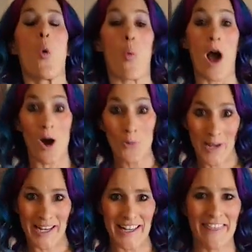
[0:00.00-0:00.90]
While
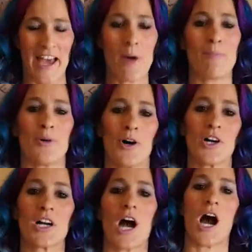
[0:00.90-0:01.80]
writing that
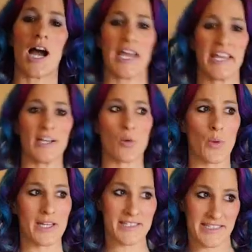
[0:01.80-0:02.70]
book, I
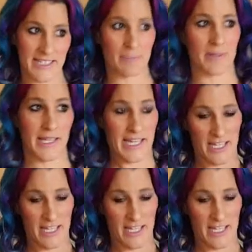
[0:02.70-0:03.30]
went deeply,